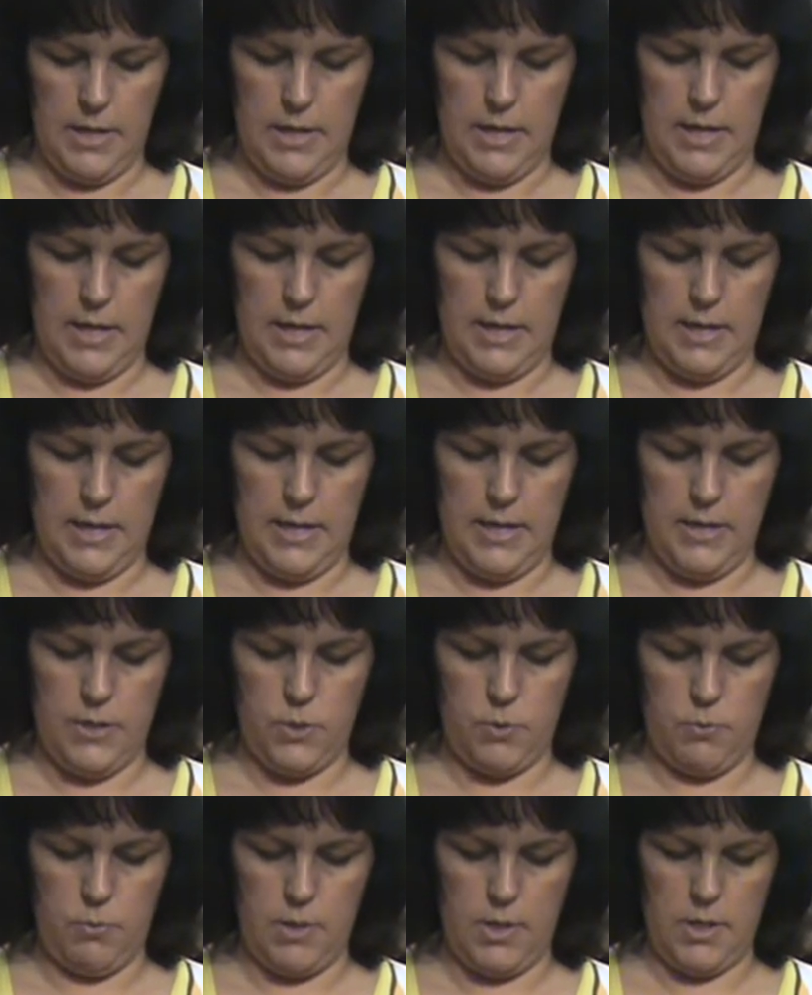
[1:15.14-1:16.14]
And
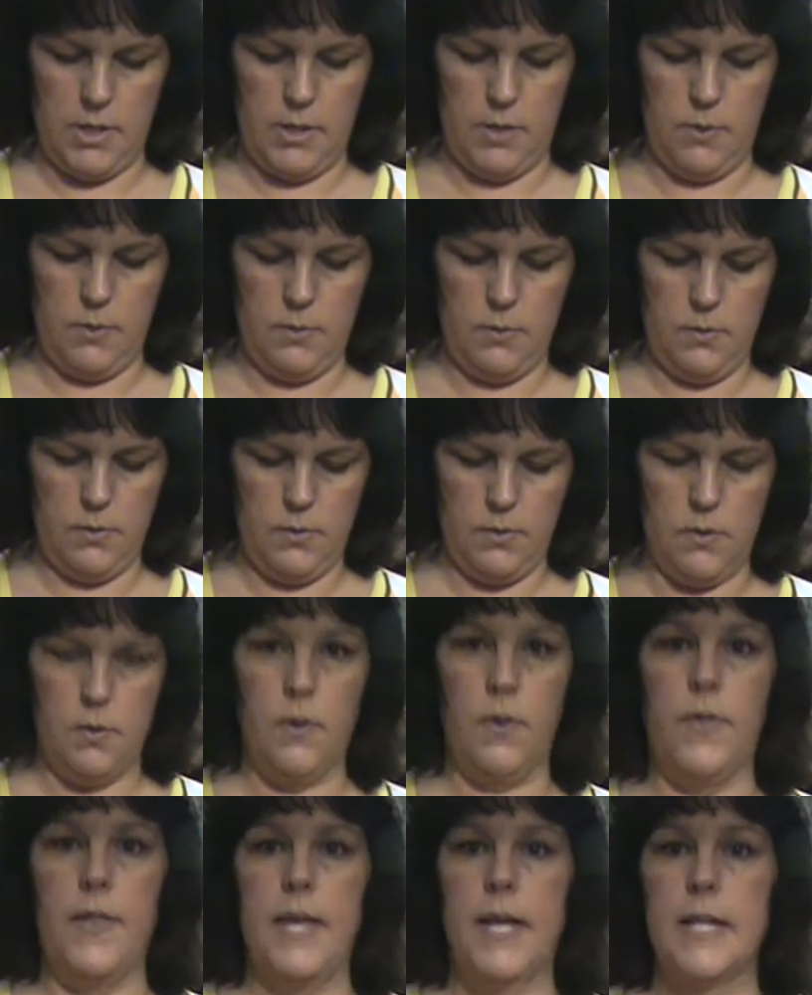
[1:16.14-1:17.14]
each one of those
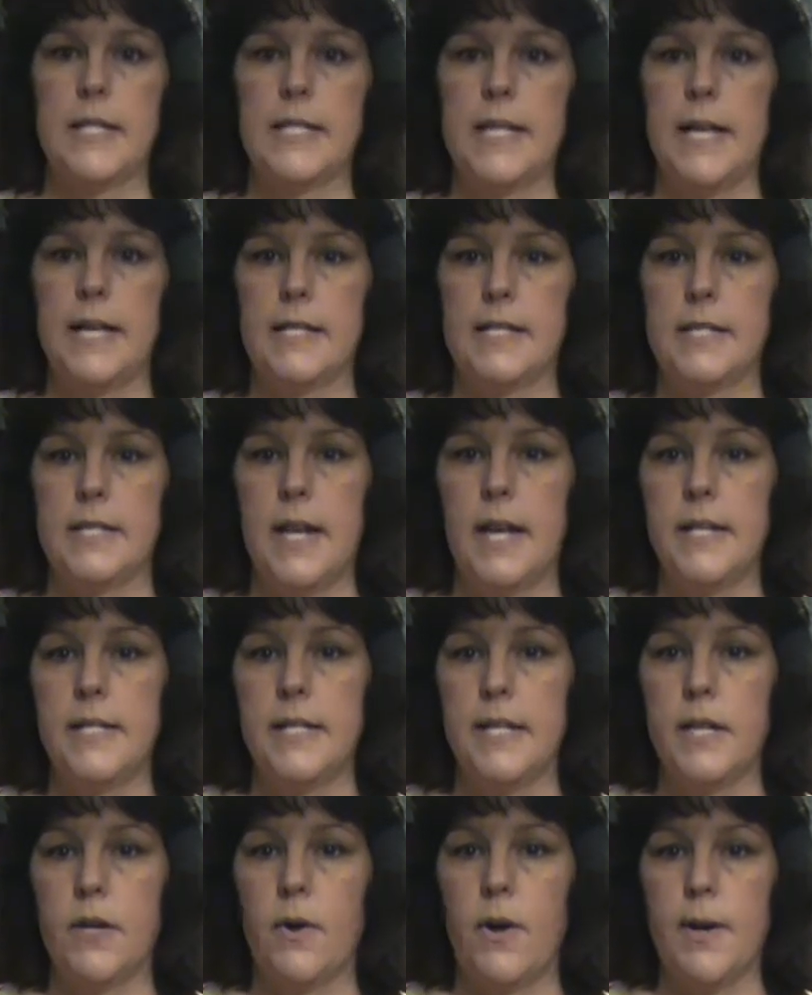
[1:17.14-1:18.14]
little things has
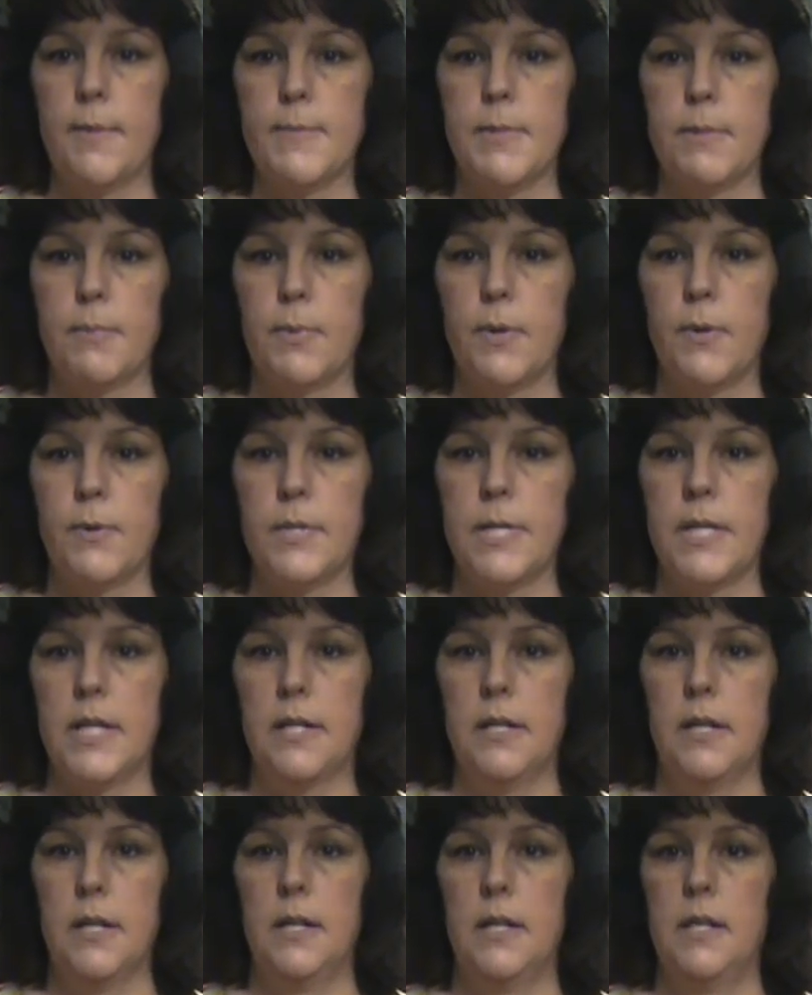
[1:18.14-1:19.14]
19 grams of
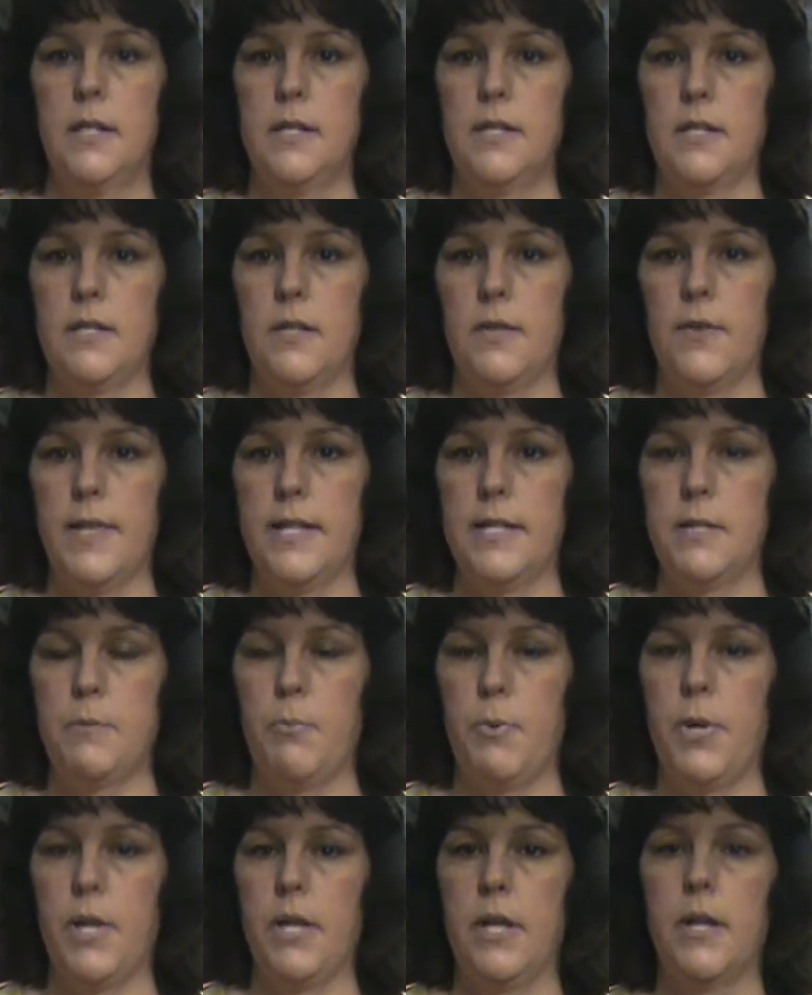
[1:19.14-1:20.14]
protein, so that's
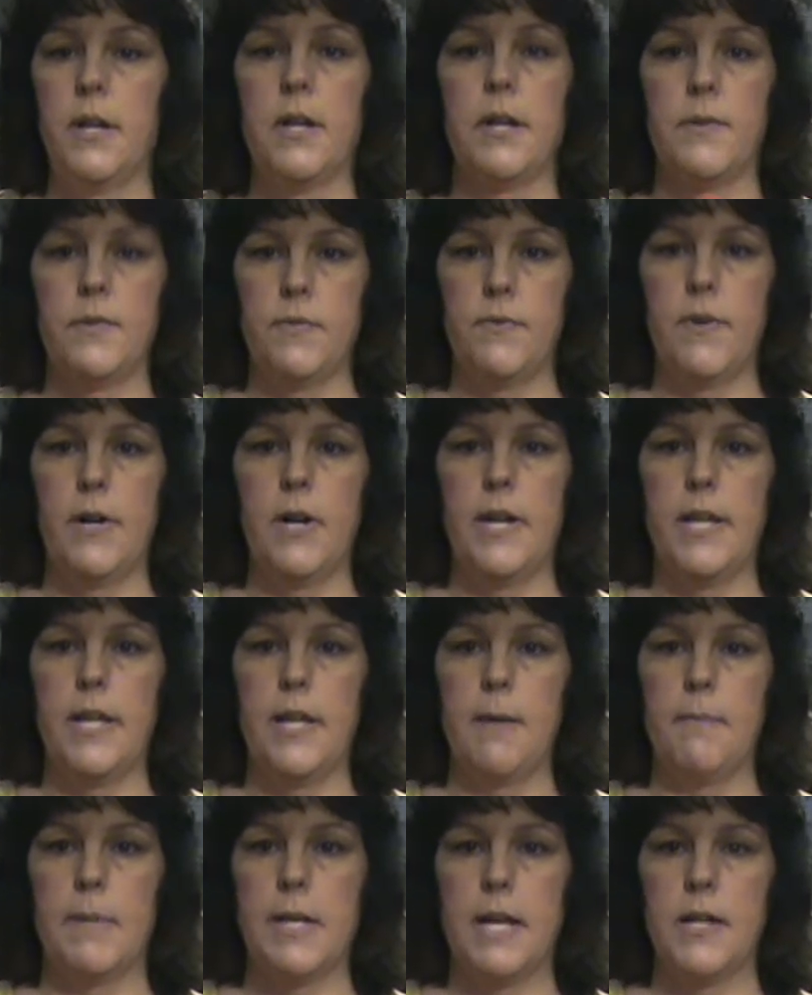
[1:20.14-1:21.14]
pretty good, and it was very
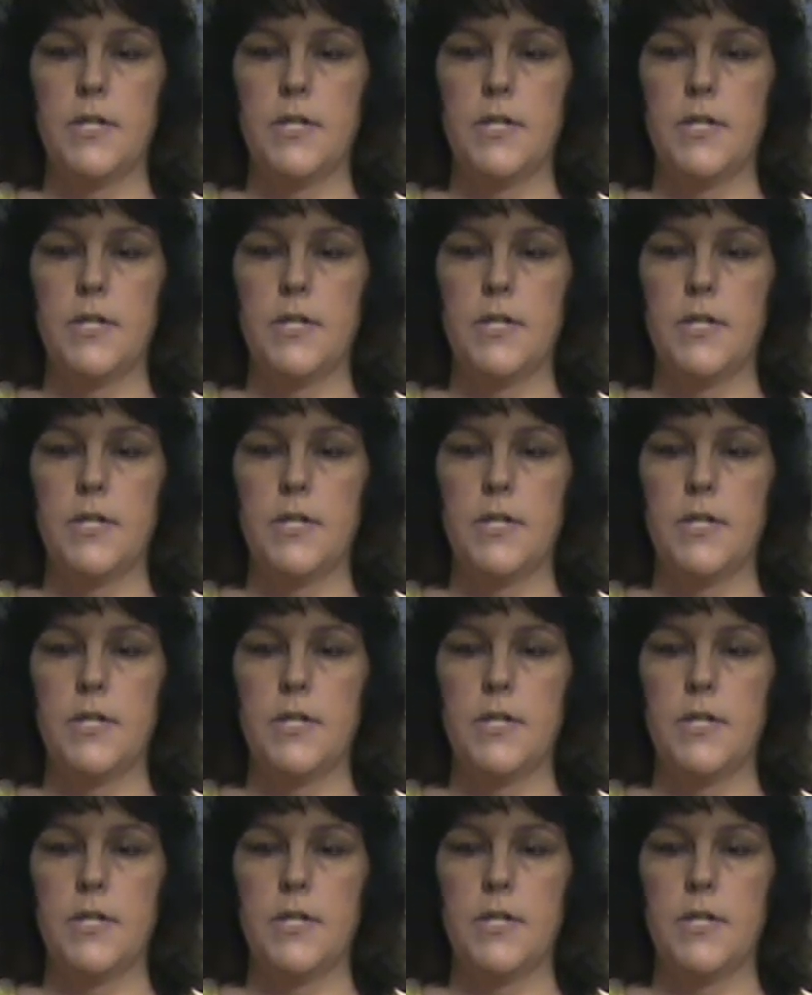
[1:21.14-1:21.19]
yummy.